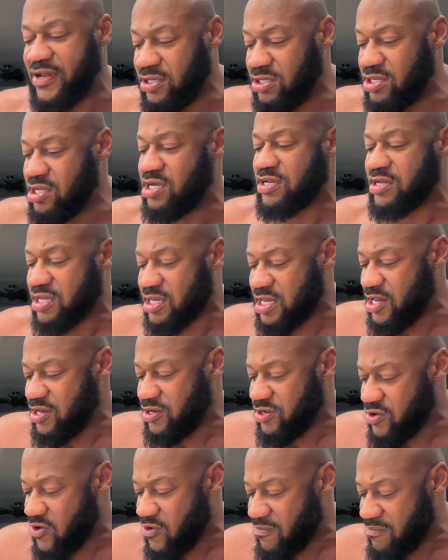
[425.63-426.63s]
looked in
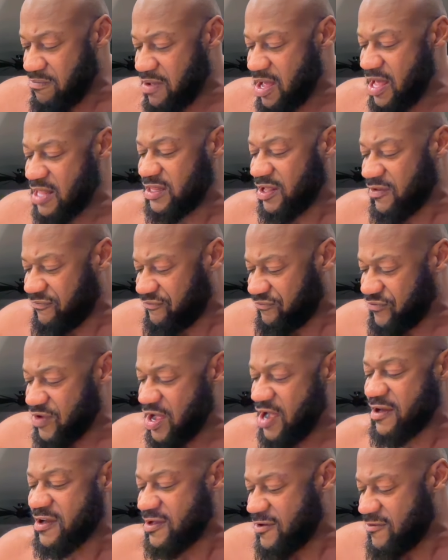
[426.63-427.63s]
your
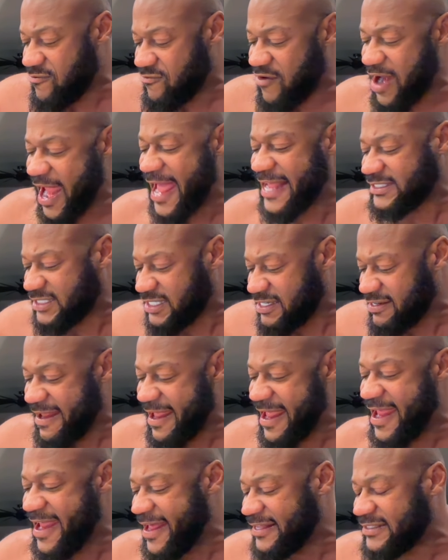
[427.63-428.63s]
motherfucking
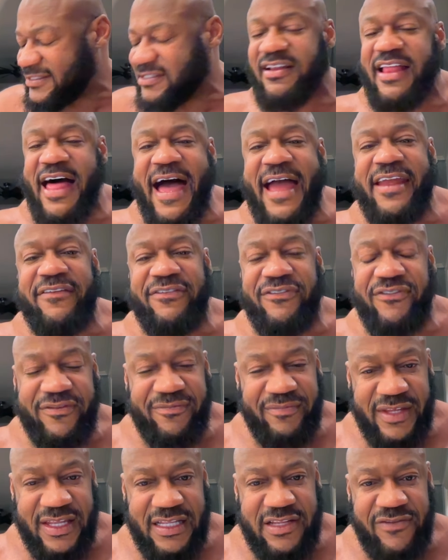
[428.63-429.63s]
ratchet ass life.
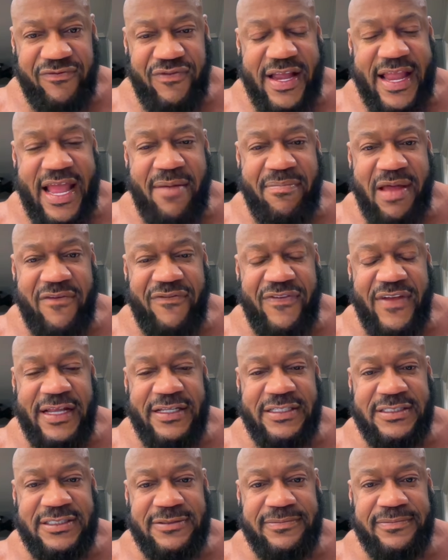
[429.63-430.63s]
Get the fuck out my
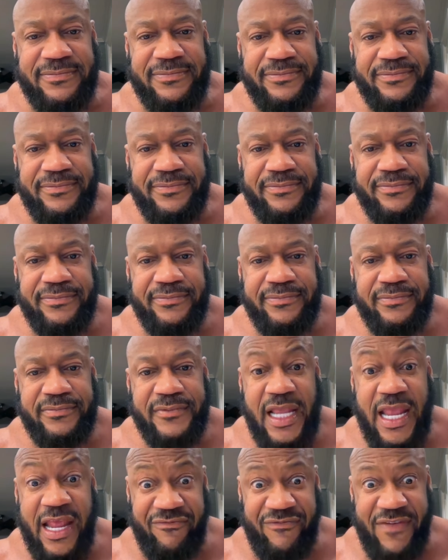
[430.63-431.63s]
face
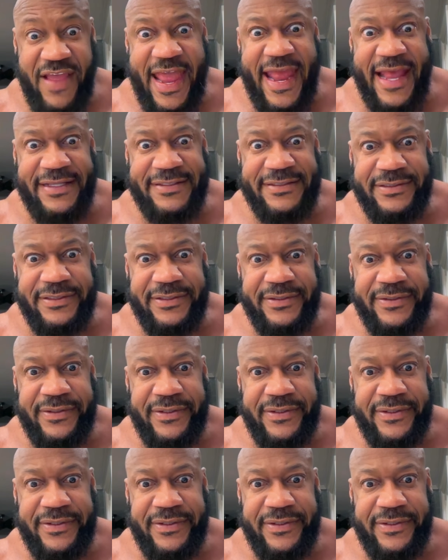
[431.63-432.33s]
and fast